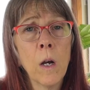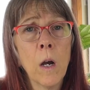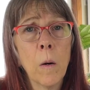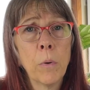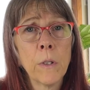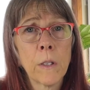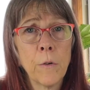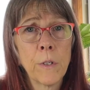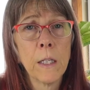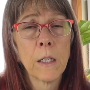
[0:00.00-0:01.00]
put
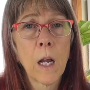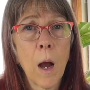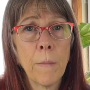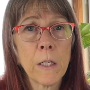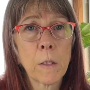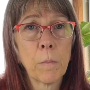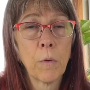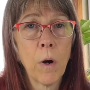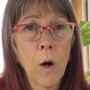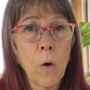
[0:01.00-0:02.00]
those in the comments
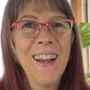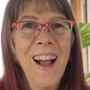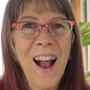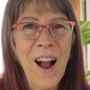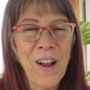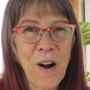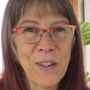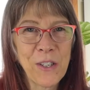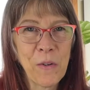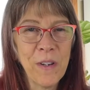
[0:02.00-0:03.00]
below. I
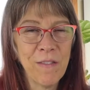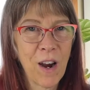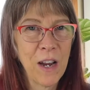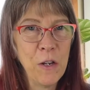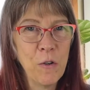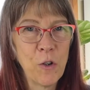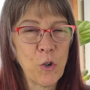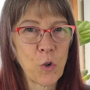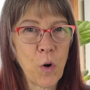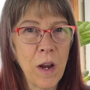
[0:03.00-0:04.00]
also invite you to
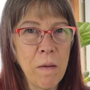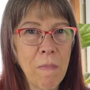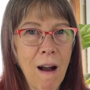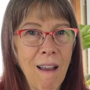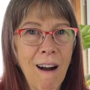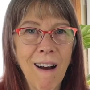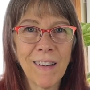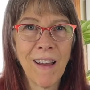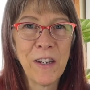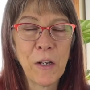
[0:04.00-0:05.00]
join my
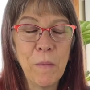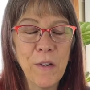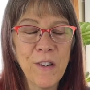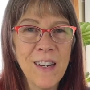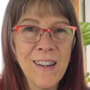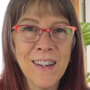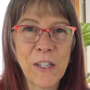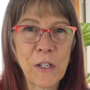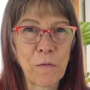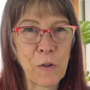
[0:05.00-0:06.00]
online community.
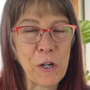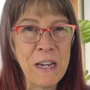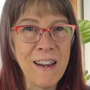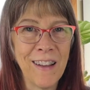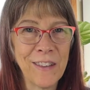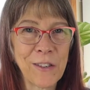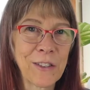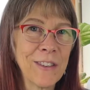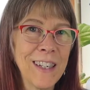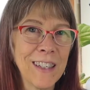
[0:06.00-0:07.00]
It's free, and there's a
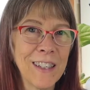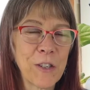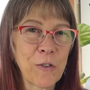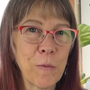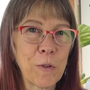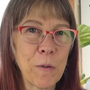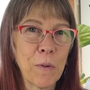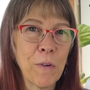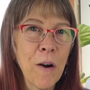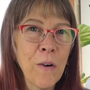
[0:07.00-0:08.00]
link in the description
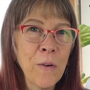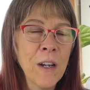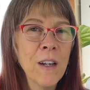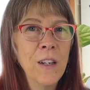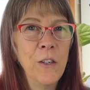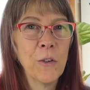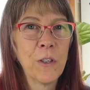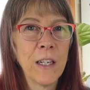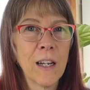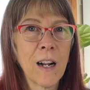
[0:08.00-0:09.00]
below. You'll
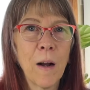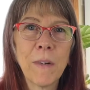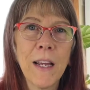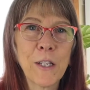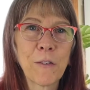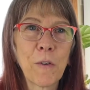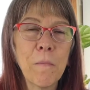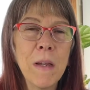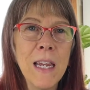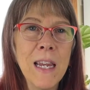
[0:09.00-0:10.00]
get updates from
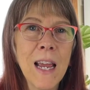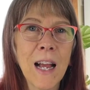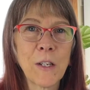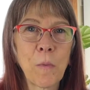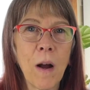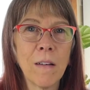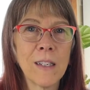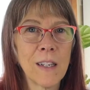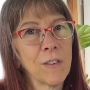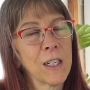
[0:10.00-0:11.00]
me, as well
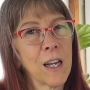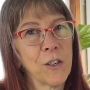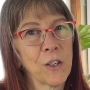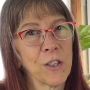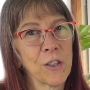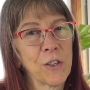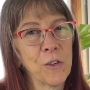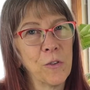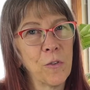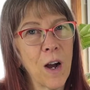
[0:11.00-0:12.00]
as invitations
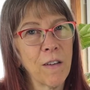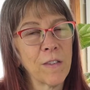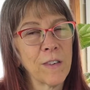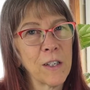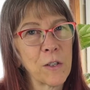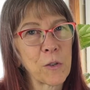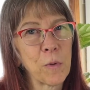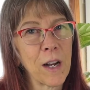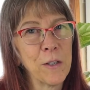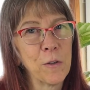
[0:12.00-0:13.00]
to live events
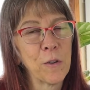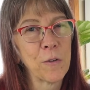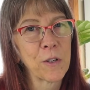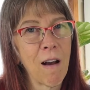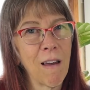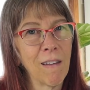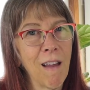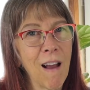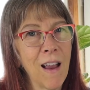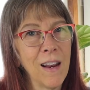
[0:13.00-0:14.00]
when I do those
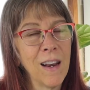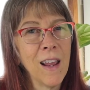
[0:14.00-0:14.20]
online,